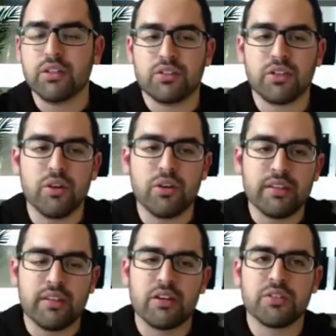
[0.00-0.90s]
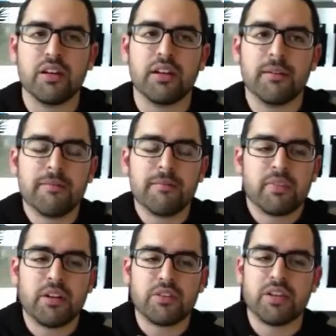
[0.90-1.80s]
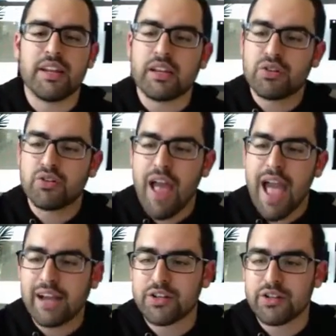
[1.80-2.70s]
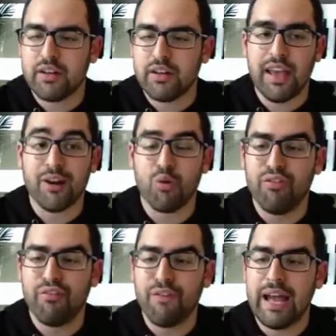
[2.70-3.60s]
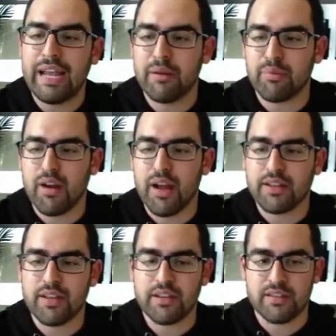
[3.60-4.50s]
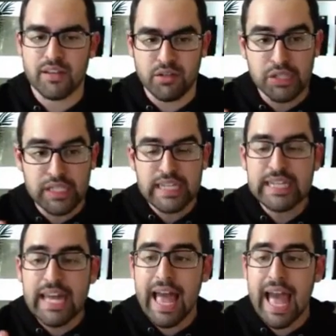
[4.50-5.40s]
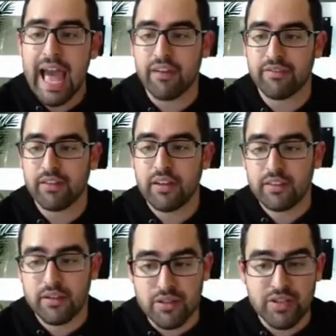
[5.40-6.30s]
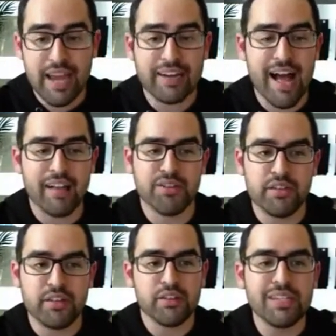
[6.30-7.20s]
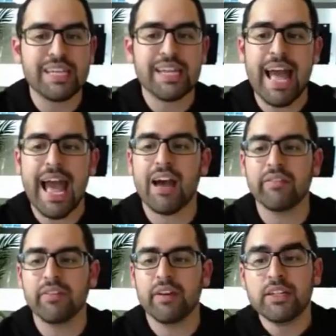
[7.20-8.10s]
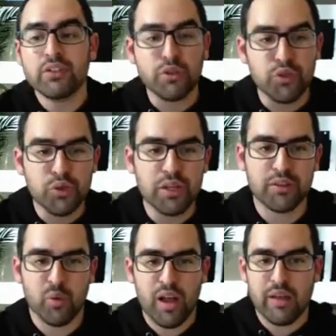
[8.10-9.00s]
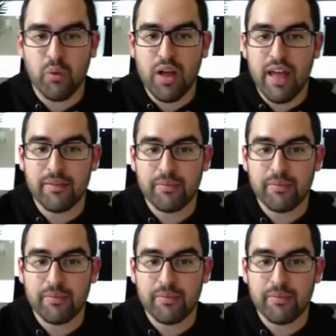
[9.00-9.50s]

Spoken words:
So there's an extraction and a refinement process that you need to have. There's a technology that you need to have to do it the right way.